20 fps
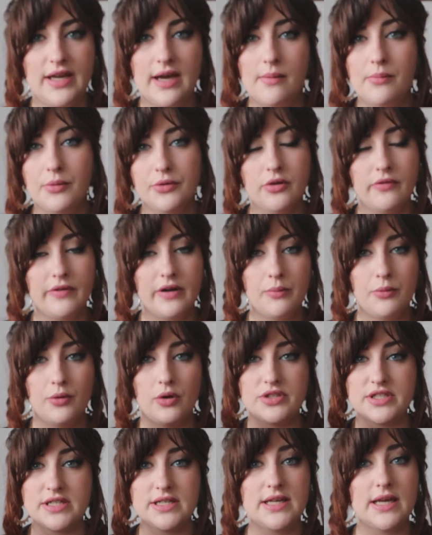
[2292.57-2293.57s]
they are both available
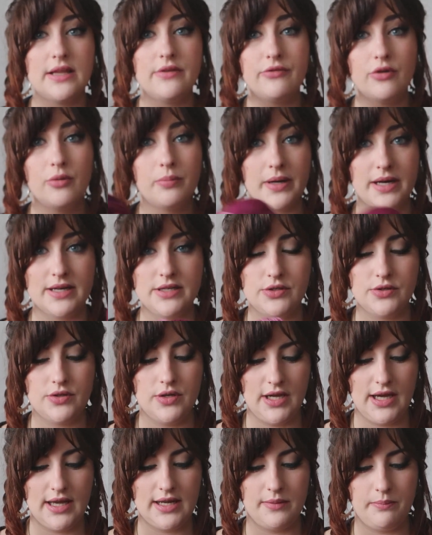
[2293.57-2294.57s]
on DK and 4-ply, so
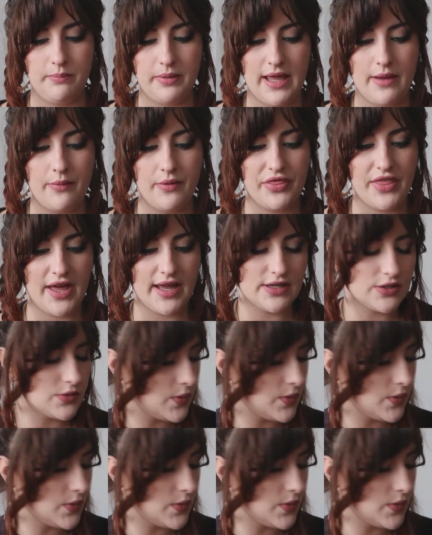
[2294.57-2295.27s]
you can play with that